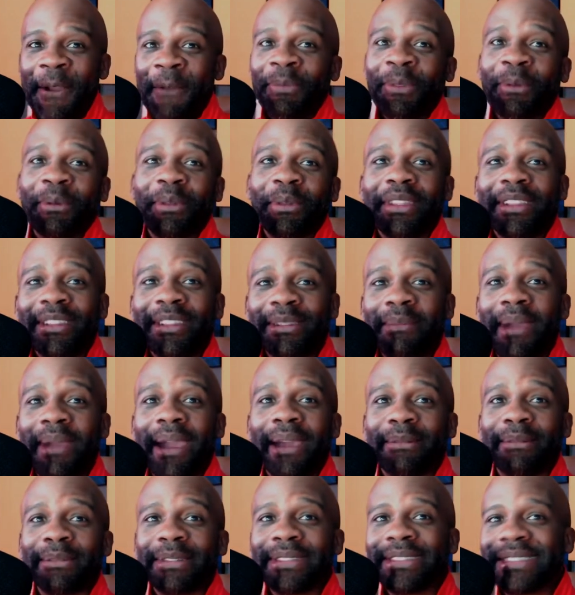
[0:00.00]
well, this
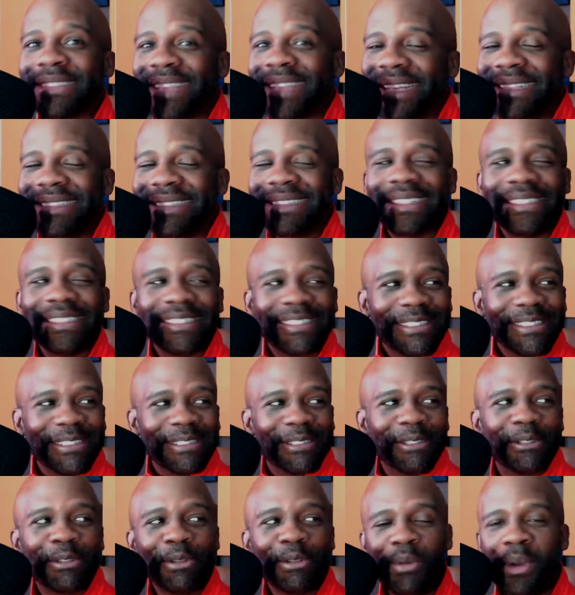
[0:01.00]
man was sentenced to
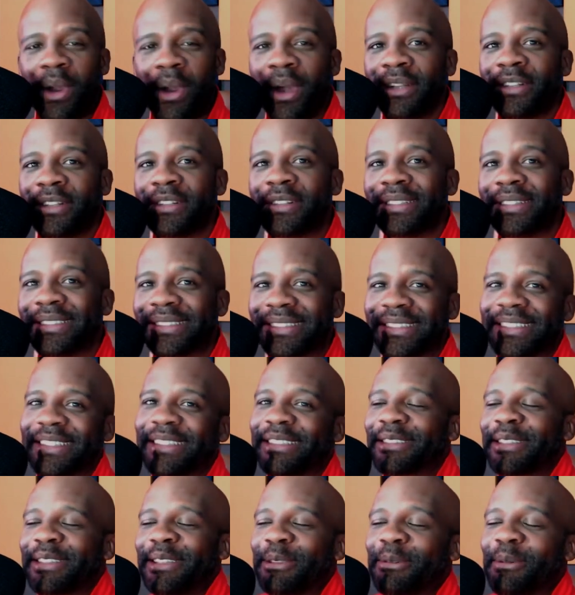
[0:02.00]

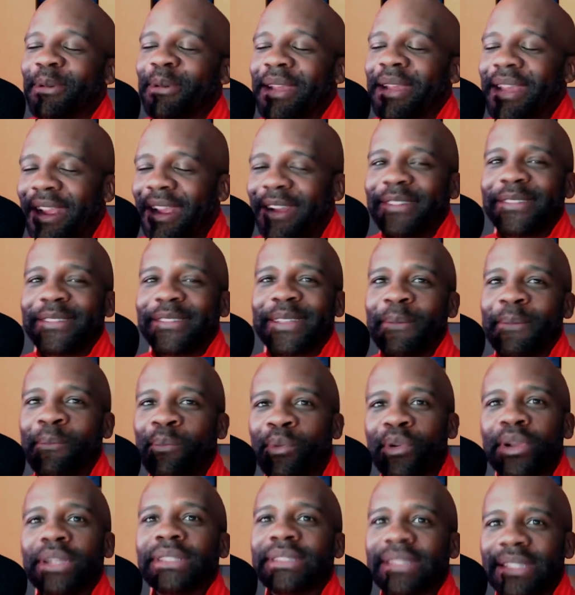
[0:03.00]
263 years in
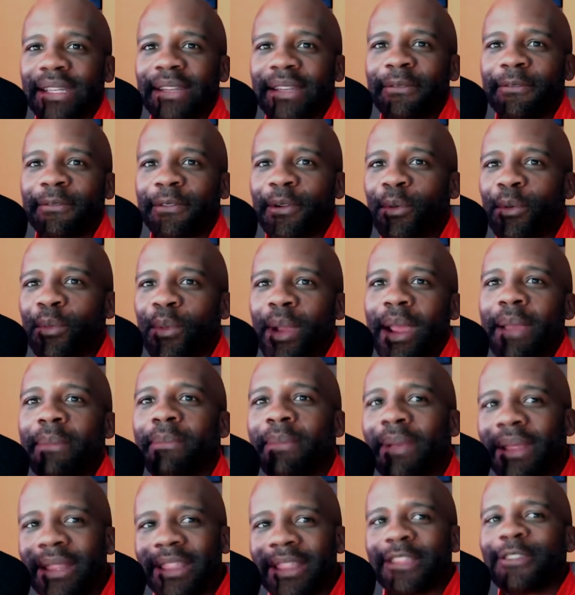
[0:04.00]
prison for
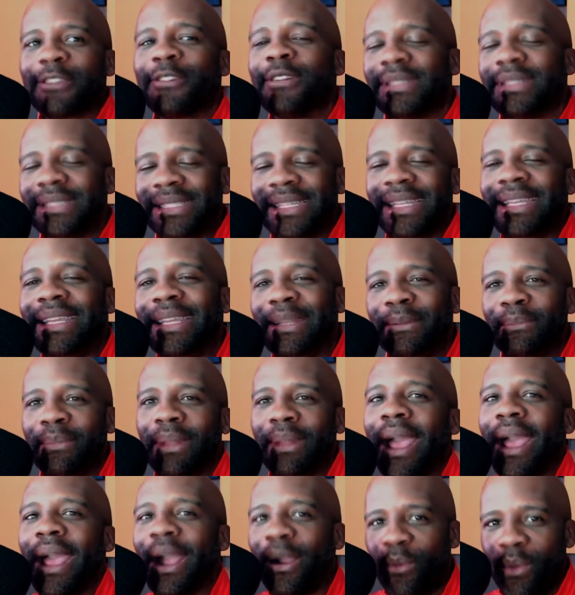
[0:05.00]
raping 13
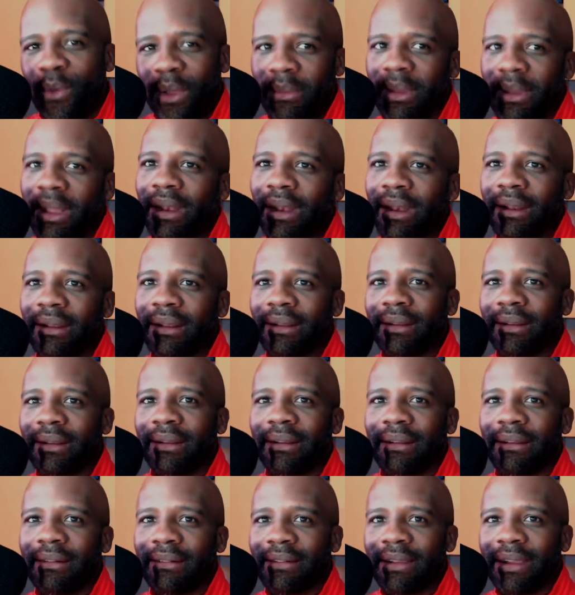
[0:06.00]
black women.
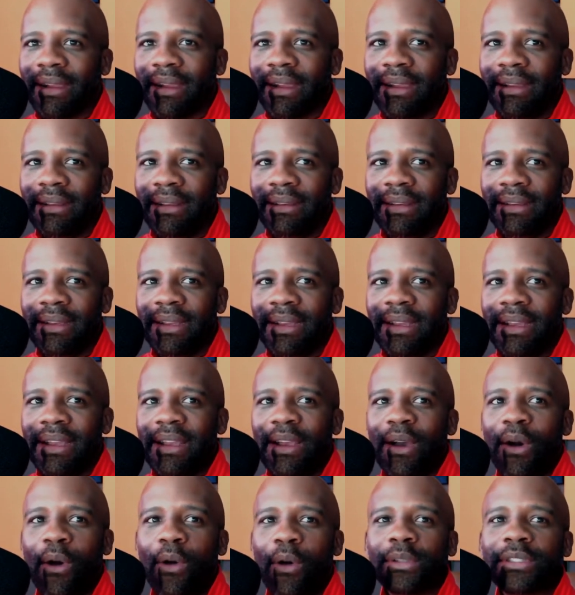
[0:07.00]
Okay?
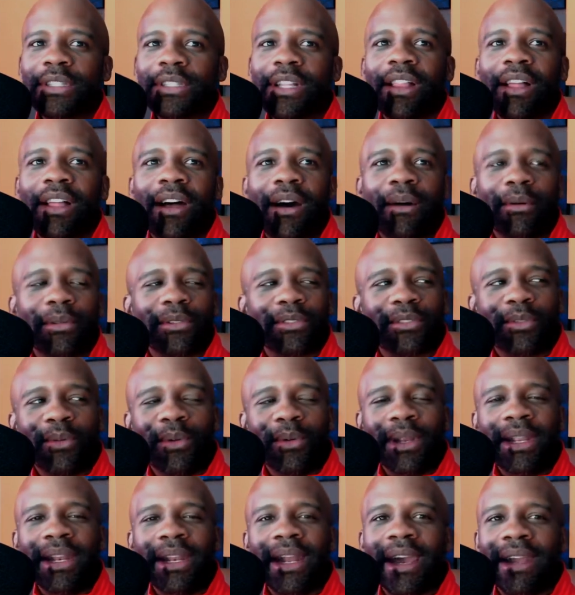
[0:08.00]
Holtzclaw was
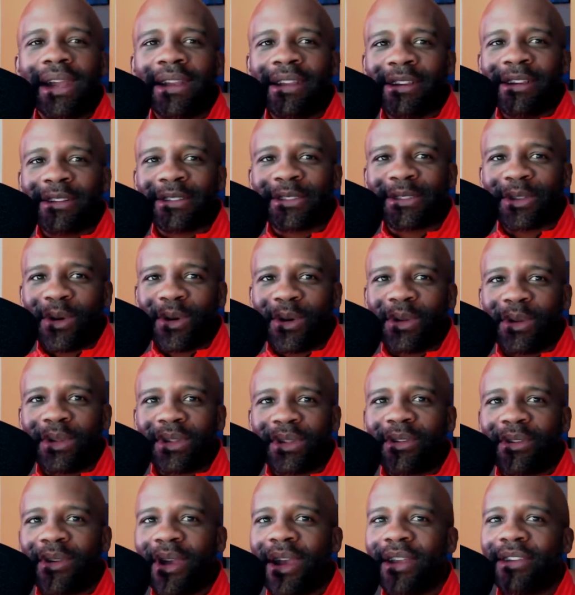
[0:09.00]
29 years old. He
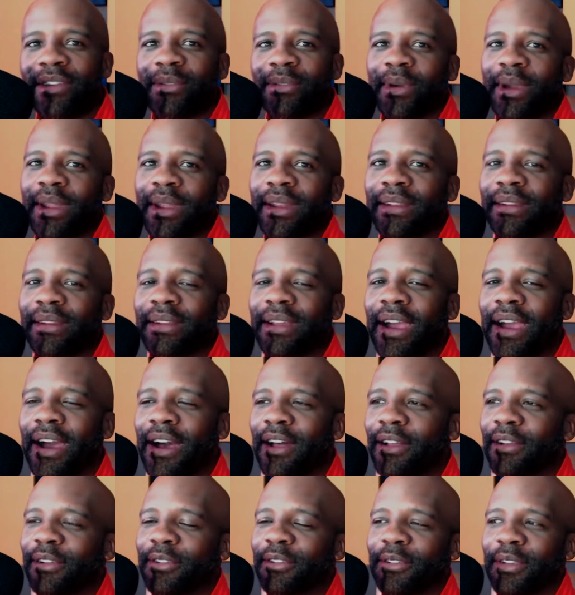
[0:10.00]
graduated
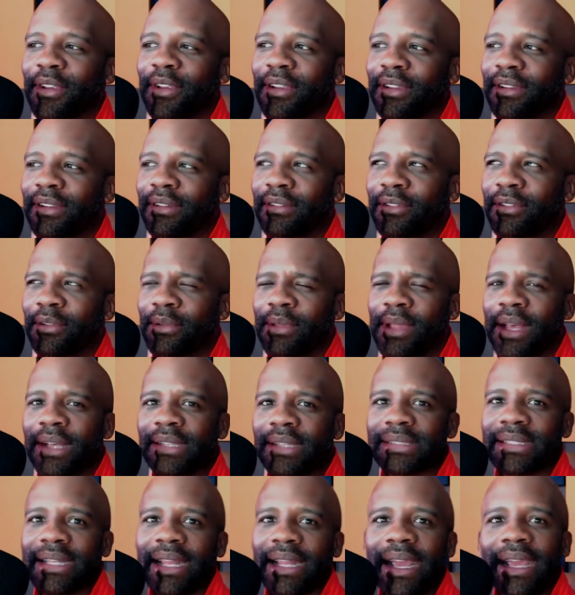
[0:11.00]
college in
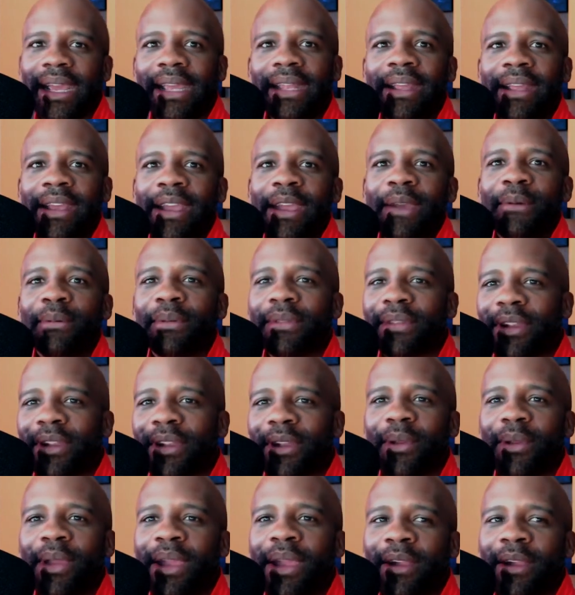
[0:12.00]
2008 with a
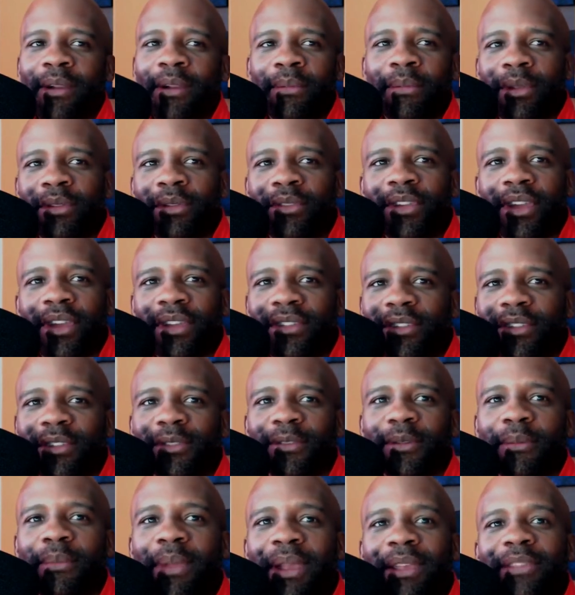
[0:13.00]
degree in criminal justice
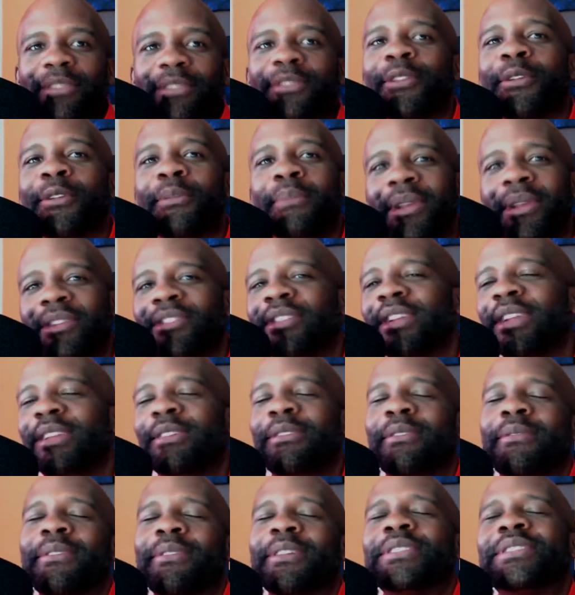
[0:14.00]
from Eastern Michigan
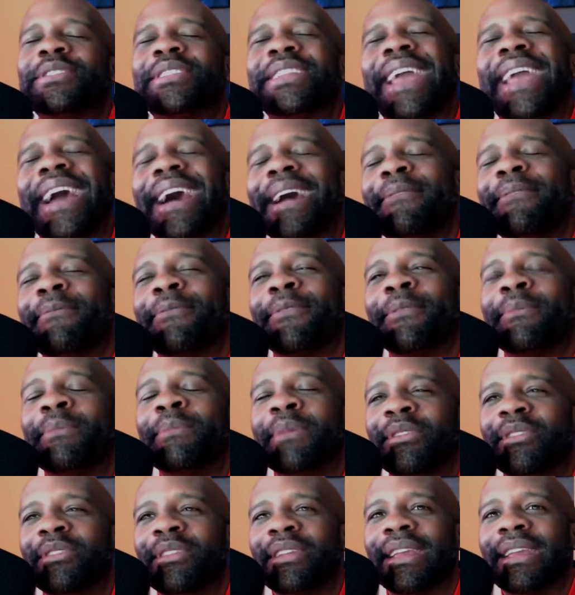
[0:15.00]
University. I'm from
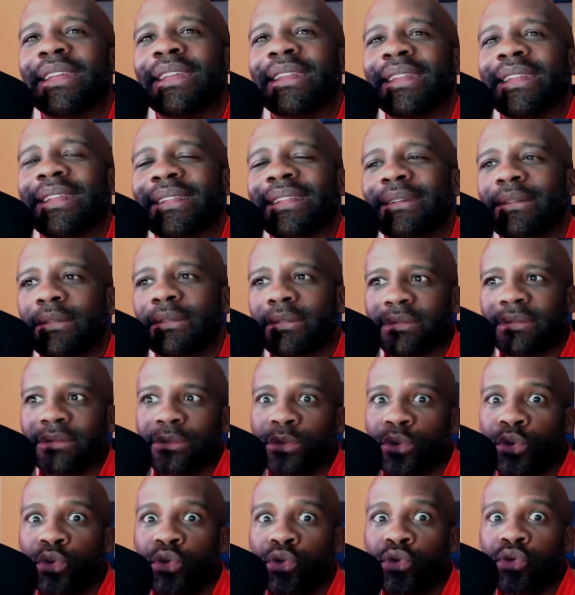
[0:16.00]
Michigan.
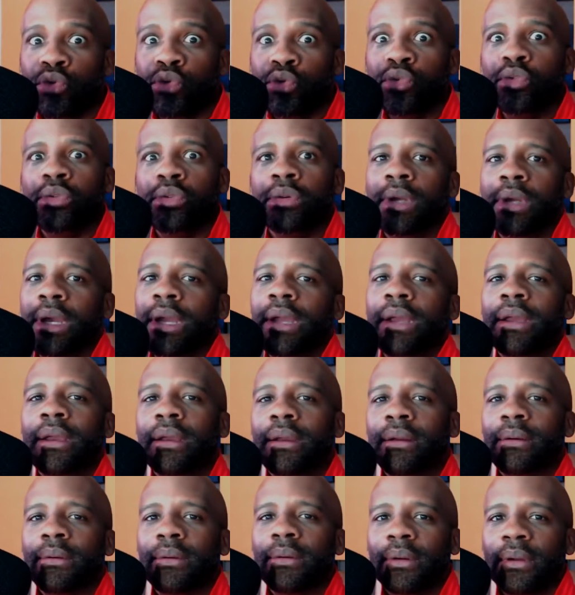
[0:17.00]
Ooh.
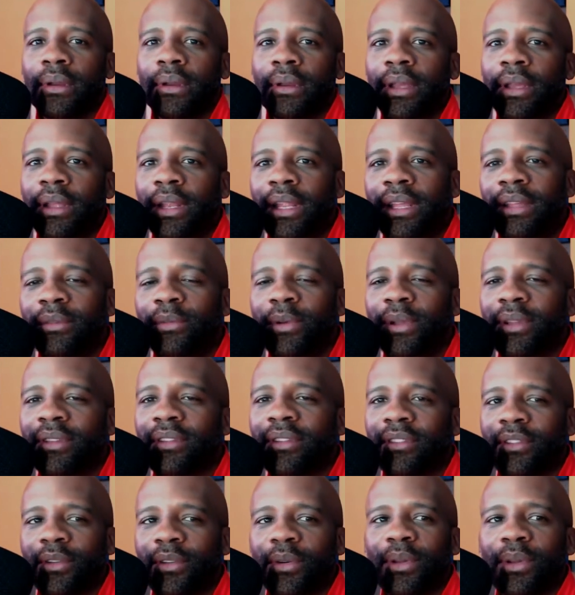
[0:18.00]
And he went
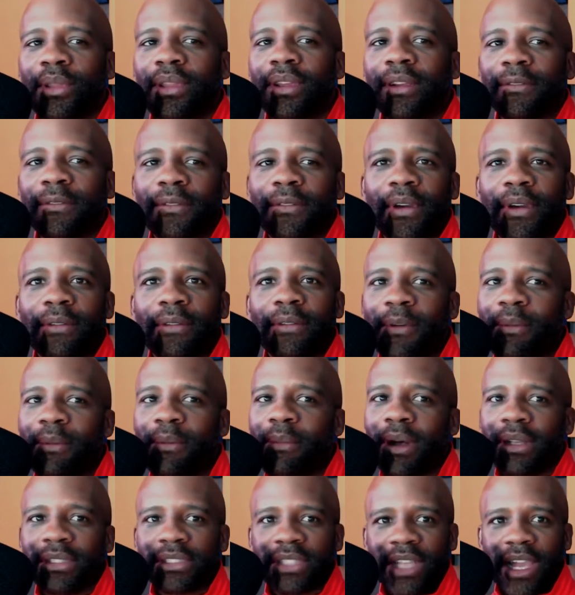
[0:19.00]
to school there on a
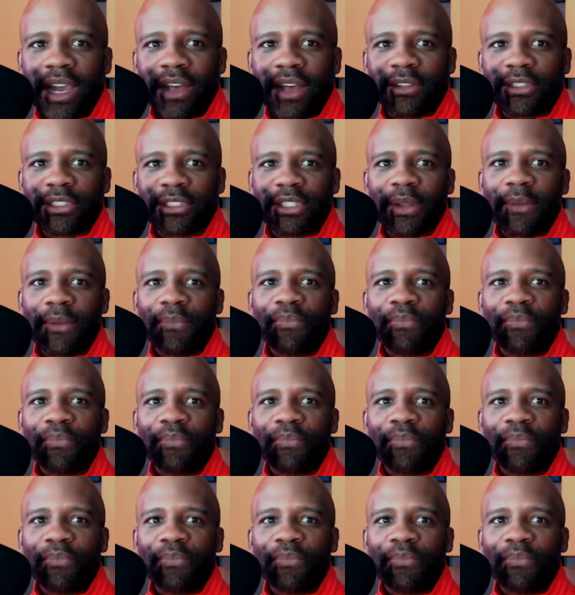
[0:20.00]
football scholarship.